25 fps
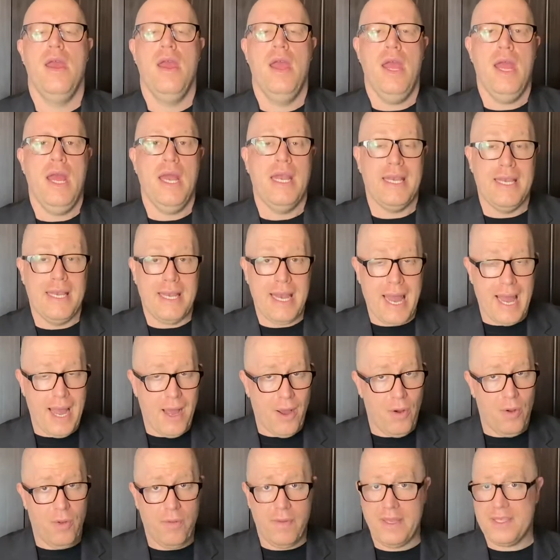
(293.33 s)

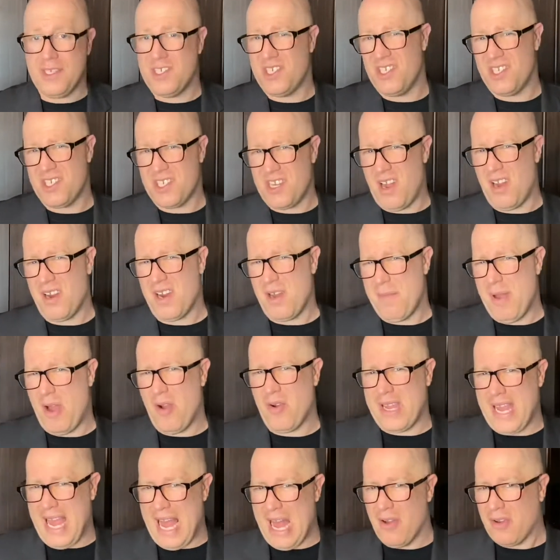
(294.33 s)
Now, let's just talk about
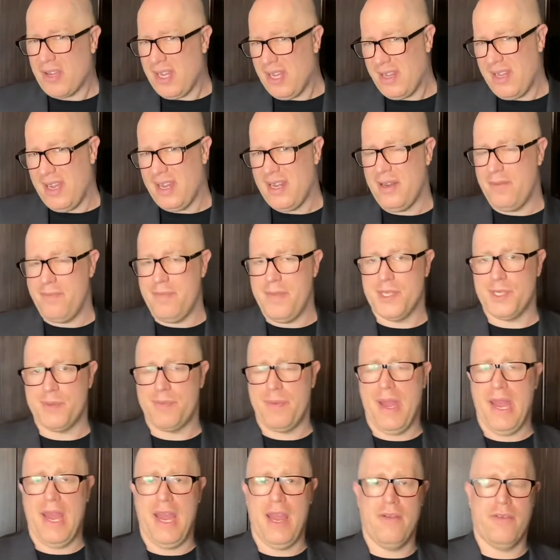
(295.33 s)
calculated
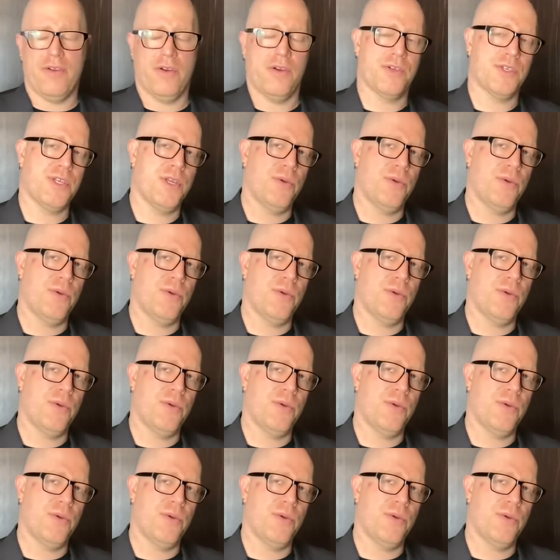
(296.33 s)
misbehaviors.